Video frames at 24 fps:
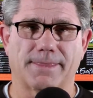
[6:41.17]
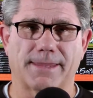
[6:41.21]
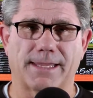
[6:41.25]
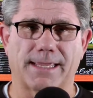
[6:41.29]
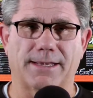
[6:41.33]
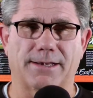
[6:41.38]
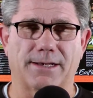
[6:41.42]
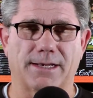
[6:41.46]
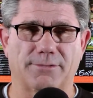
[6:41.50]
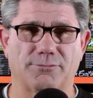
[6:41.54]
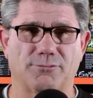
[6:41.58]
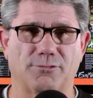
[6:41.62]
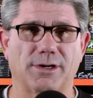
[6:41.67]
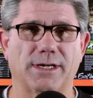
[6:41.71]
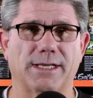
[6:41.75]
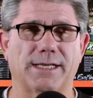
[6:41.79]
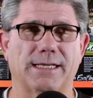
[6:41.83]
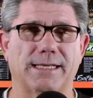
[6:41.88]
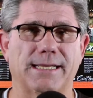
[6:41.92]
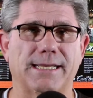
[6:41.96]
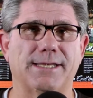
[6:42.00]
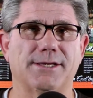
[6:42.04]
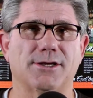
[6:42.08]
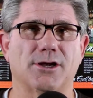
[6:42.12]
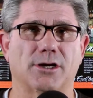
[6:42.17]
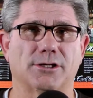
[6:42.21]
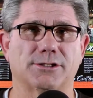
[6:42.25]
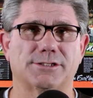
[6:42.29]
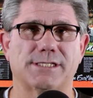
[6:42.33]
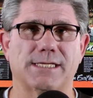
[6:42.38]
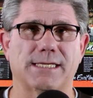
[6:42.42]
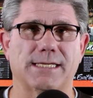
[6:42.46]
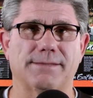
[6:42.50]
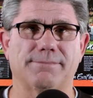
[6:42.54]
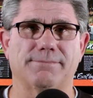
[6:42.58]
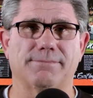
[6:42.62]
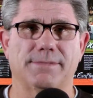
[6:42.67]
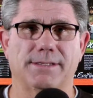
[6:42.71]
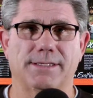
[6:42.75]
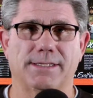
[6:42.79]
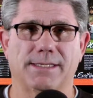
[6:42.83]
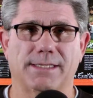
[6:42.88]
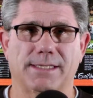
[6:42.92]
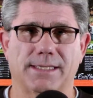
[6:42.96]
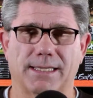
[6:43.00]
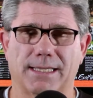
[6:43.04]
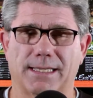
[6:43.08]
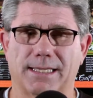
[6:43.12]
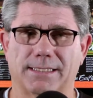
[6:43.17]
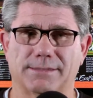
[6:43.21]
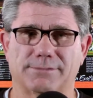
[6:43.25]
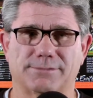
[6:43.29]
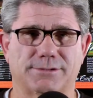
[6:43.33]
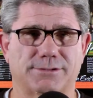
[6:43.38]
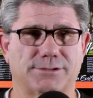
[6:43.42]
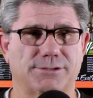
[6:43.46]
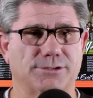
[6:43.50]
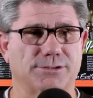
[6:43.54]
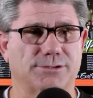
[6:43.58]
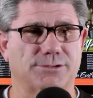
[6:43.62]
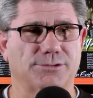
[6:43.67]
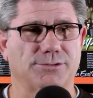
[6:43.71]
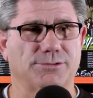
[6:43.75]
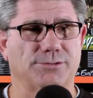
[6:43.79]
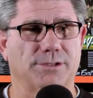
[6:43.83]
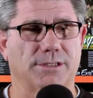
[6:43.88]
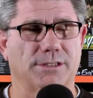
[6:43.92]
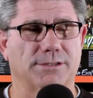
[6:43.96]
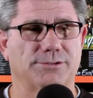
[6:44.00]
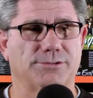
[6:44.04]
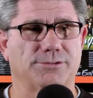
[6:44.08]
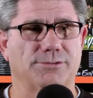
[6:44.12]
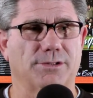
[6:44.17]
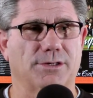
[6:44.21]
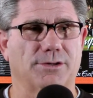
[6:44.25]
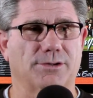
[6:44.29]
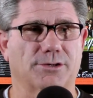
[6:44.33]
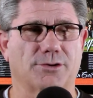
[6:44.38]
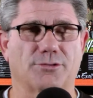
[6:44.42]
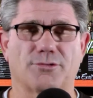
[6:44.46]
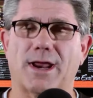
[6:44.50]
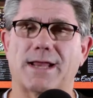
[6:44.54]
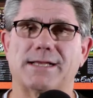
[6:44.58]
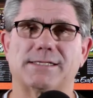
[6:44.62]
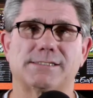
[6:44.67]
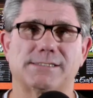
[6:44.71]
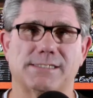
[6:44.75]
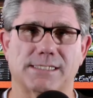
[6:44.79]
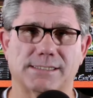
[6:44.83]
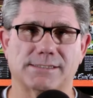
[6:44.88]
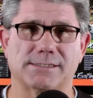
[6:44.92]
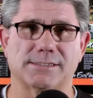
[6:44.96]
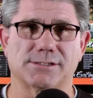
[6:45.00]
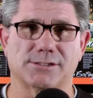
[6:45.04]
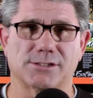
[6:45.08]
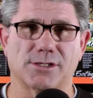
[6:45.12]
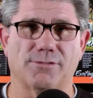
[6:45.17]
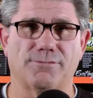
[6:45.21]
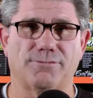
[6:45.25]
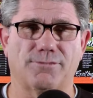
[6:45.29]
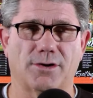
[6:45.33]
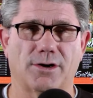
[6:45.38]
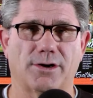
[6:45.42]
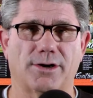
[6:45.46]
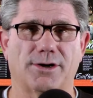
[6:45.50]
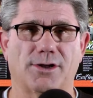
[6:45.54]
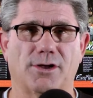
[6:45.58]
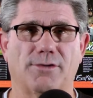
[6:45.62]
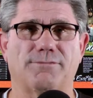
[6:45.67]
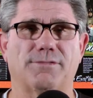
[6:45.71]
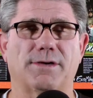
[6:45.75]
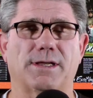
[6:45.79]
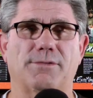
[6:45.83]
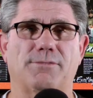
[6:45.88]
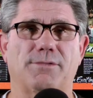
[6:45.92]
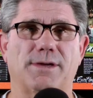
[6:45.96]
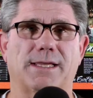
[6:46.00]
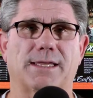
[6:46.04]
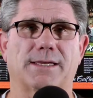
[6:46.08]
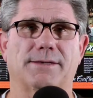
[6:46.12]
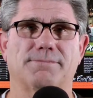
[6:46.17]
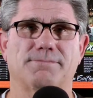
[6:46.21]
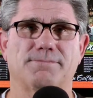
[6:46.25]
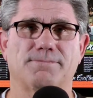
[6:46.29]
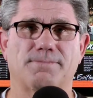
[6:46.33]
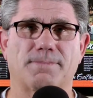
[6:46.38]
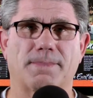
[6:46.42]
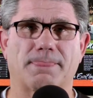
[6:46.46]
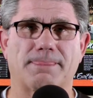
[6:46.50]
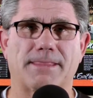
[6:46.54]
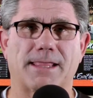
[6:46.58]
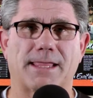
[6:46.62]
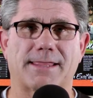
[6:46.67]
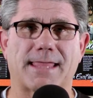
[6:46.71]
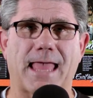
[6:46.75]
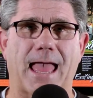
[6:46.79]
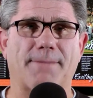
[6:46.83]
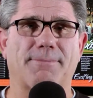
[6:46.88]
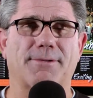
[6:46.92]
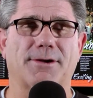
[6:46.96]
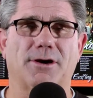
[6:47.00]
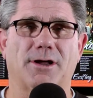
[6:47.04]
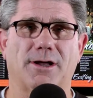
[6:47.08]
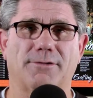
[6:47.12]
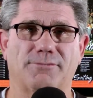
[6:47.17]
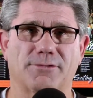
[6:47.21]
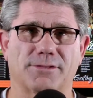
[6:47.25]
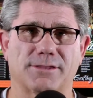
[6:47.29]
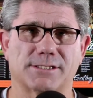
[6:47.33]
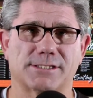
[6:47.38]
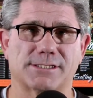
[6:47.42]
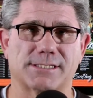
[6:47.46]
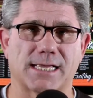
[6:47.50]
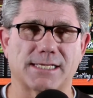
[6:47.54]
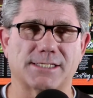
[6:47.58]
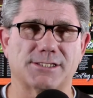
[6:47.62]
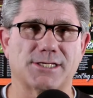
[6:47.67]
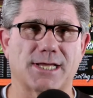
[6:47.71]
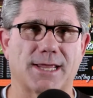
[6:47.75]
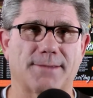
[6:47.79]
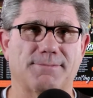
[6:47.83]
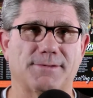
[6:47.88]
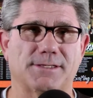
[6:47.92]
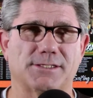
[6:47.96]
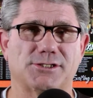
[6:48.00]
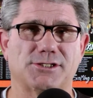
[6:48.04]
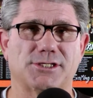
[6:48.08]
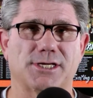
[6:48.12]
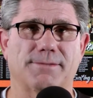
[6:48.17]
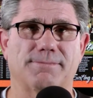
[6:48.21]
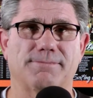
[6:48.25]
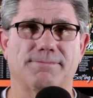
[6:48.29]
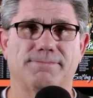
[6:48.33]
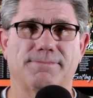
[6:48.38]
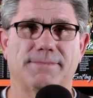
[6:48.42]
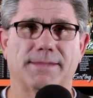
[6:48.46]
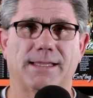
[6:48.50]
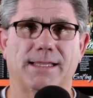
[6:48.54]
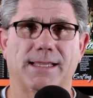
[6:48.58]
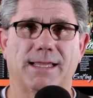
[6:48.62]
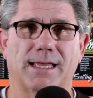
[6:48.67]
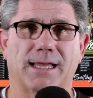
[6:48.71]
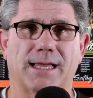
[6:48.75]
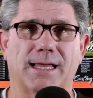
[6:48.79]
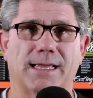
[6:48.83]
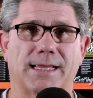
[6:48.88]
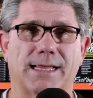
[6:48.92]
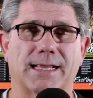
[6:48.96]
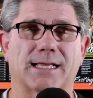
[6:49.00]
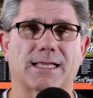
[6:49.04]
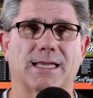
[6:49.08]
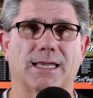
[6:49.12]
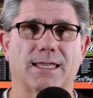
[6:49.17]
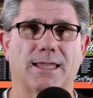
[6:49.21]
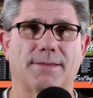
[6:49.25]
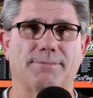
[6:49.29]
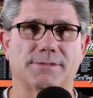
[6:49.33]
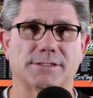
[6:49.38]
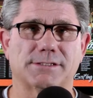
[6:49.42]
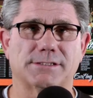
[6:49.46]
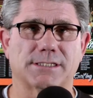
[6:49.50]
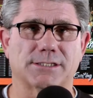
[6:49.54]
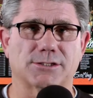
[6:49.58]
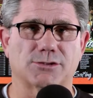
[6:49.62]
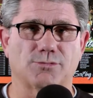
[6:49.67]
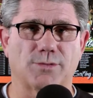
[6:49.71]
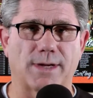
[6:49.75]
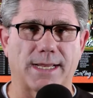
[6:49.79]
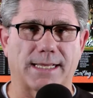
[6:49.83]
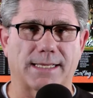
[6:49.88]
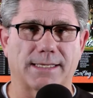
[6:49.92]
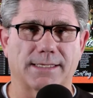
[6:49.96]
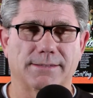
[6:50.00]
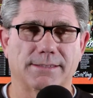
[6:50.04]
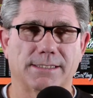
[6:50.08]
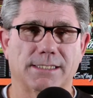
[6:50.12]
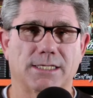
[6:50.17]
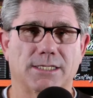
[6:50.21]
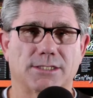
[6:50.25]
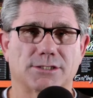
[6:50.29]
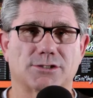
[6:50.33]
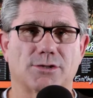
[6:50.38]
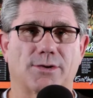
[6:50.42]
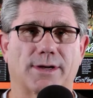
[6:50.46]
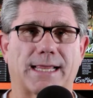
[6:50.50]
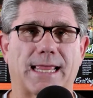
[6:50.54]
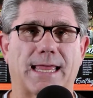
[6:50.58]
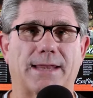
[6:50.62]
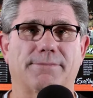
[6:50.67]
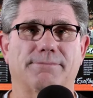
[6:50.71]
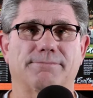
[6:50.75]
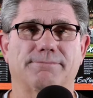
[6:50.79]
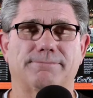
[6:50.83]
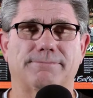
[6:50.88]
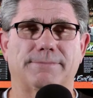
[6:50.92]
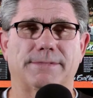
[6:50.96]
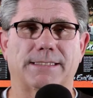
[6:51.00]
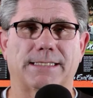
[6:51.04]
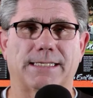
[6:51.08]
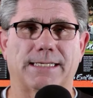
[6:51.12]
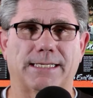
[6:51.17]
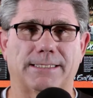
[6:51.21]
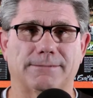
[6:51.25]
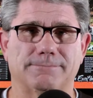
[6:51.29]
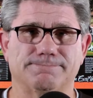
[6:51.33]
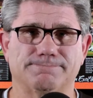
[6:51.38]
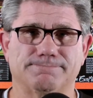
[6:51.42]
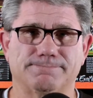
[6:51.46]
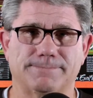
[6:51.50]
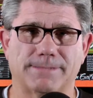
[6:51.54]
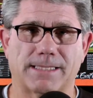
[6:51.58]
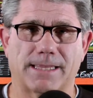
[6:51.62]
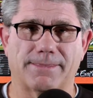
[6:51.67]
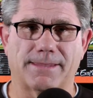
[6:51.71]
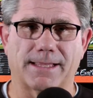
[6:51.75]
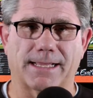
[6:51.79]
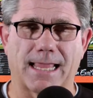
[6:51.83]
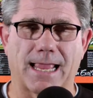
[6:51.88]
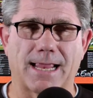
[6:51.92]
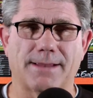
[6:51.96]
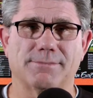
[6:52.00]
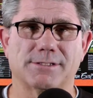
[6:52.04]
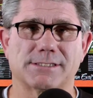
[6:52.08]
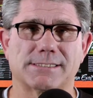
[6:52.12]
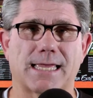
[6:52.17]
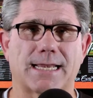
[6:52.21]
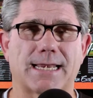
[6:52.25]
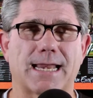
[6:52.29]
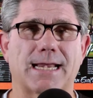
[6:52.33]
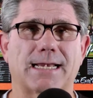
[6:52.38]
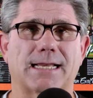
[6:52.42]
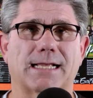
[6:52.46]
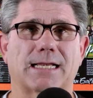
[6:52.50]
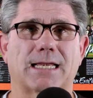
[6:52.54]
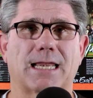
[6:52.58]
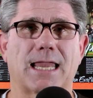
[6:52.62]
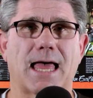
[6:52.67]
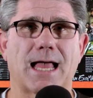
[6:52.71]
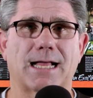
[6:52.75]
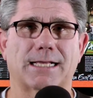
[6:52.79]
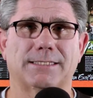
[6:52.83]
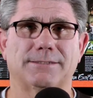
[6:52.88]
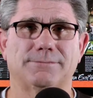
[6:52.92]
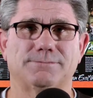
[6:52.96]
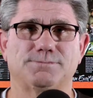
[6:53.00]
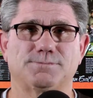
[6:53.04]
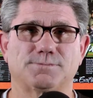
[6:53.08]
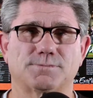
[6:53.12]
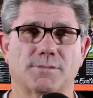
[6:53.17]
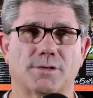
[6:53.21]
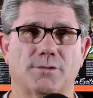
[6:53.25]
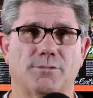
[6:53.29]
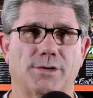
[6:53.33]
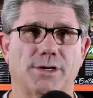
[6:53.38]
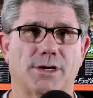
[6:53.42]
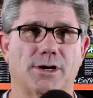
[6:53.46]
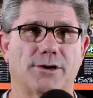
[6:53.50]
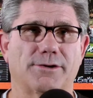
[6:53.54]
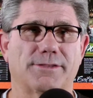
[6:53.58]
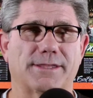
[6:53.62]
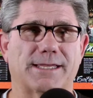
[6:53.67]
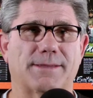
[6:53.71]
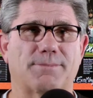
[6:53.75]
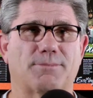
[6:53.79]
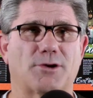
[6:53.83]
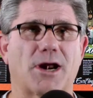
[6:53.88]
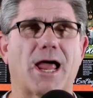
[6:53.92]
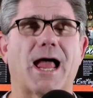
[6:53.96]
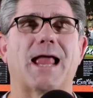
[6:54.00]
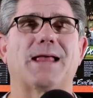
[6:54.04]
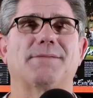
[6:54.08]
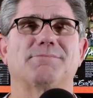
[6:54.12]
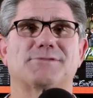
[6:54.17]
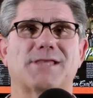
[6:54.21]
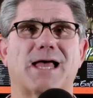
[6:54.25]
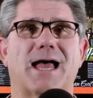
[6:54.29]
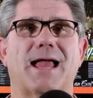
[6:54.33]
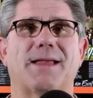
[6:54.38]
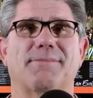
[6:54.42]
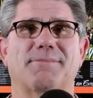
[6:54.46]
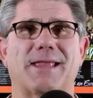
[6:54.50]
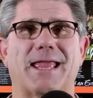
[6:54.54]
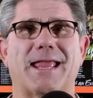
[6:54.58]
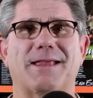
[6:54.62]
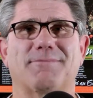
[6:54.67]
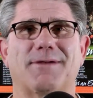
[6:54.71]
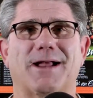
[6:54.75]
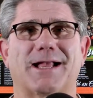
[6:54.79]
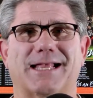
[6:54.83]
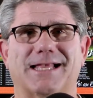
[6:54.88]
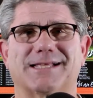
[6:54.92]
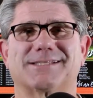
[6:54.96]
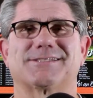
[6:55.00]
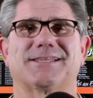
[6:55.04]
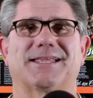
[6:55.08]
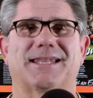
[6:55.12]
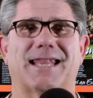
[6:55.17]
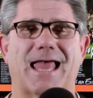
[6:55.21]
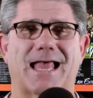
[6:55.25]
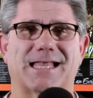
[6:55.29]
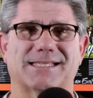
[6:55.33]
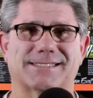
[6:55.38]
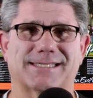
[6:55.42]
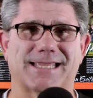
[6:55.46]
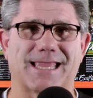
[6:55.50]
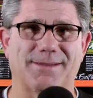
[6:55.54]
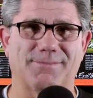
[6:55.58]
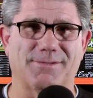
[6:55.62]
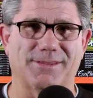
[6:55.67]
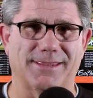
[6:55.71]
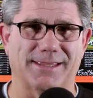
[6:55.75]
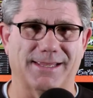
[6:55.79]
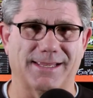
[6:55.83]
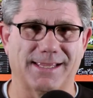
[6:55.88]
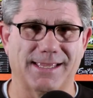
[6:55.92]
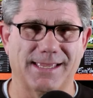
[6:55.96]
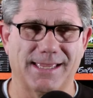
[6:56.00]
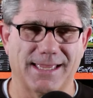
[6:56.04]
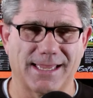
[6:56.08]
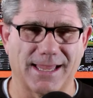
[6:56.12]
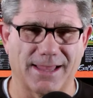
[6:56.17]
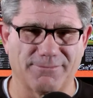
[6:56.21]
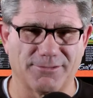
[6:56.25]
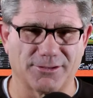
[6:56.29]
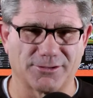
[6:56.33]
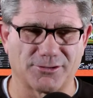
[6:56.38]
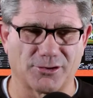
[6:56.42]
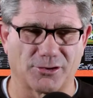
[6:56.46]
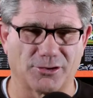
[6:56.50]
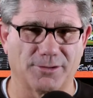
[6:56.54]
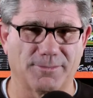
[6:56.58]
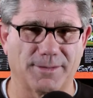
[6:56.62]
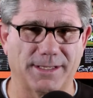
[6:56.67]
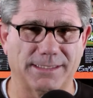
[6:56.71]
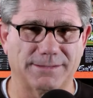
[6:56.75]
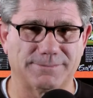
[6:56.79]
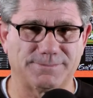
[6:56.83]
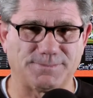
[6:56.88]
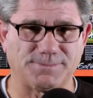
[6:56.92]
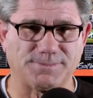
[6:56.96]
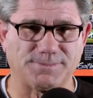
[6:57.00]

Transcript: and really leading our team to a great season so far, and hopefully we can cap it off with a state championship in Columbus this week. So again, the game is at 8 o'clock. We are the prime time game, I guess, the last game of the tournament